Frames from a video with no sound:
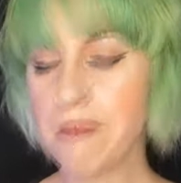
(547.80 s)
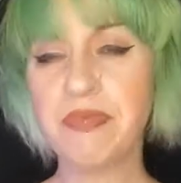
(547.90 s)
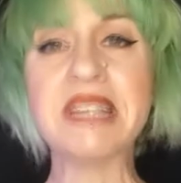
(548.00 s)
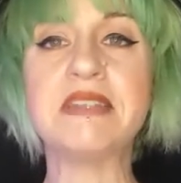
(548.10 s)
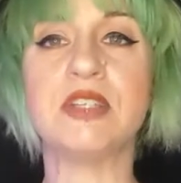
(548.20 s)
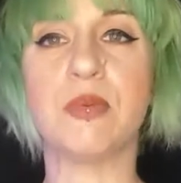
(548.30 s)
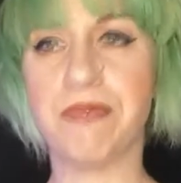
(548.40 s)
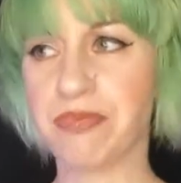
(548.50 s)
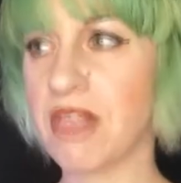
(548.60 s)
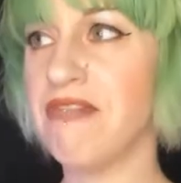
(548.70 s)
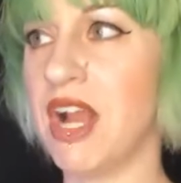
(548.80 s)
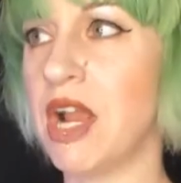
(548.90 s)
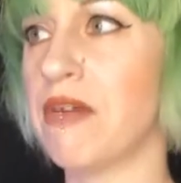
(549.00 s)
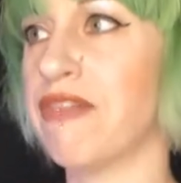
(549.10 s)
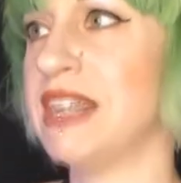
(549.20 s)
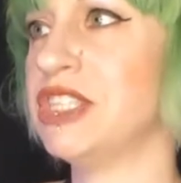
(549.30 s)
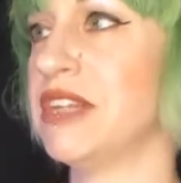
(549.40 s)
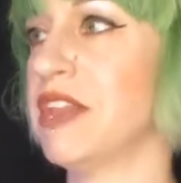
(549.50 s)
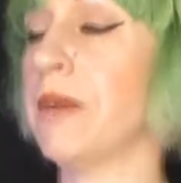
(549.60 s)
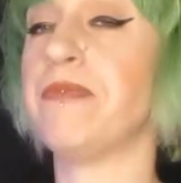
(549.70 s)
This is very
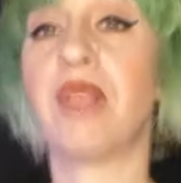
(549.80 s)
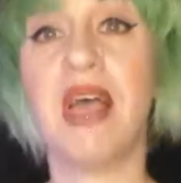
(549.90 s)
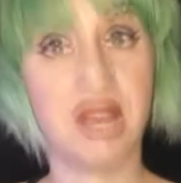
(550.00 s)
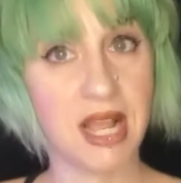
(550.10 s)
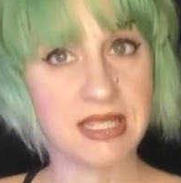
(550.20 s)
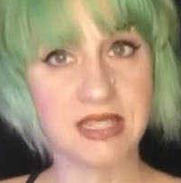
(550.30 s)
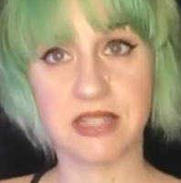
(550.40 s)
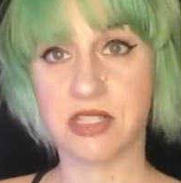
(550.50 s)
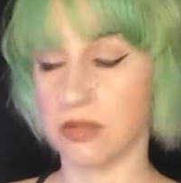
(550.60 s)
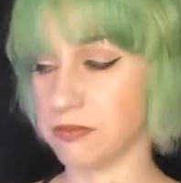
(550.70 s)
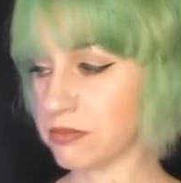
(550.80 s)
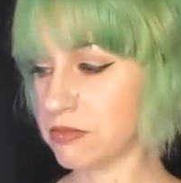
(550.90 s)
refreshing though. And the nice thing, so